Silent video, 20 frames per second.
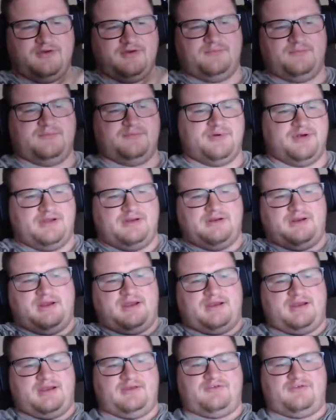But I
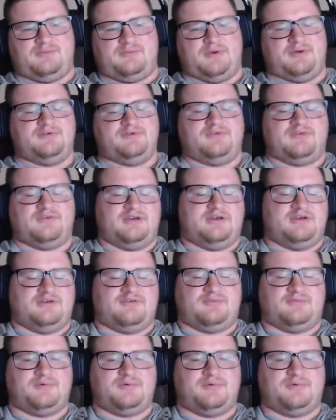guess supposedly it does a
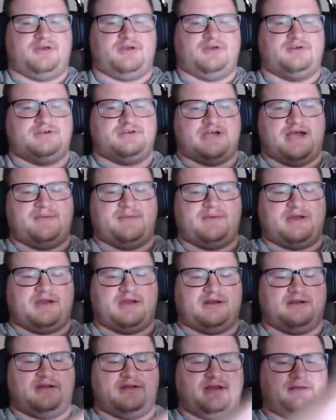pretty good job at kind
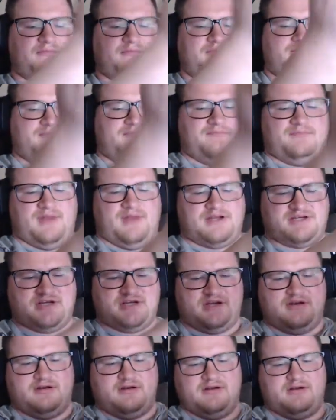of like meshing
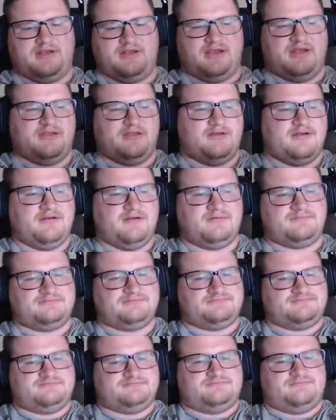it all together,
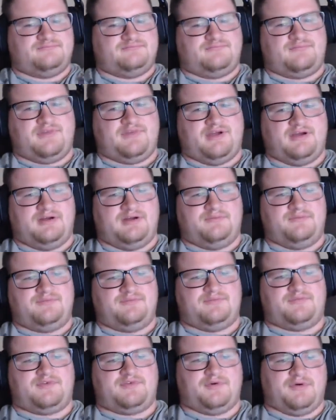
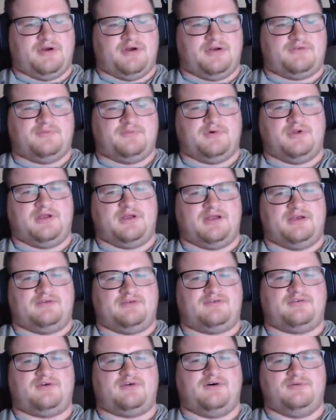to where it's more like
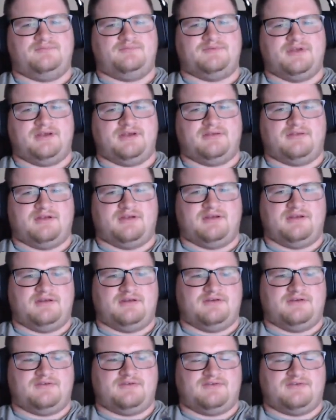sculpting than it
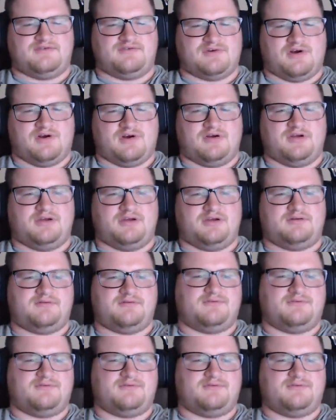is drawing.